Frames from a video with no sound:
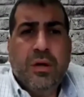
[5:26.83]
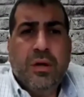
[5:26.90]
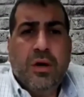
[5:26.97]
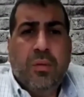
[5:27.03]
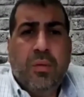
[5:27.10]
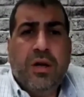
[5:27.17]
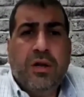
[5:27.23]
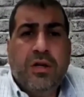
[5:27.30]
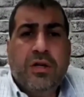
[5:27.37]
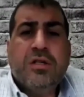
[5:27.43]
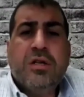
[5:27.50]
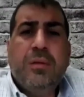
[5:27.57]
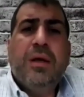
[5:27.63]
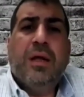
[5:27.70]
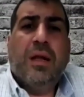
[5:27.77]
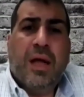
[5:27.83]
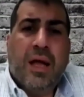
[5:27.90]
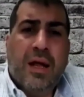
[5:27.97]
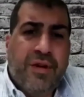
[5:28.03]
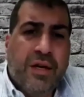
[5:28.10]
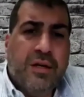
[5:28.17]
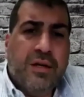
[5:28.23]
where there's going to be a lot
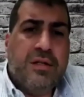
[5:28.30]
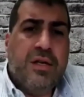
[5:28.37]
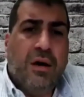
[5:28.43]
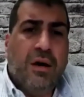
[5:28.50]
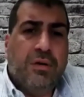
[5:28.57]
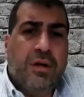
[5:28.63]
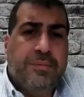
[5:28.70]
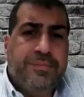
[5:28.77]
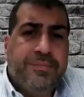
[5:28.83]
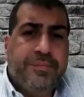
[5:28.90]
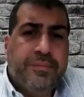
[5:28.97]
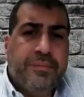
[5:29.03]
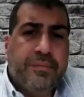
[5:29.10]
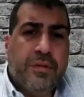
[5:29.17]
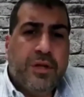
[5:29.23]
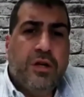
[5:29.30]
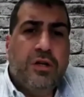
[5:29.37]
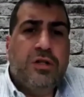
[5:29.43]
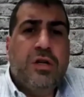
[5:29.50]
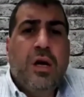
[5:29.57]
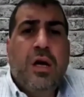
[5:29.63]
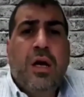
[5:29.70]
of vacancy out there
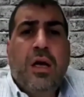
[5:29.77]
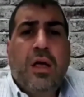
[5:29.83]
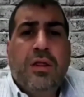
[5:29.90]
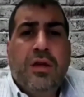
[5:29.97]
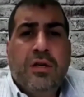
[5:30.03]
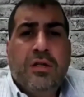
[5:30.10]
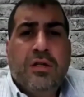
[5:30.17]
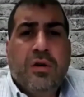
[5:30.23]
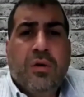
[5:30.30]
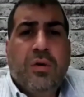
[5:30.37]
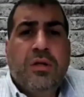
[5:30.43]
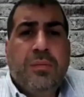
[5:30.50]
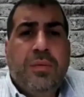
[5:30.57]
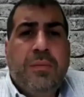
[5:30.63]
because there's going to be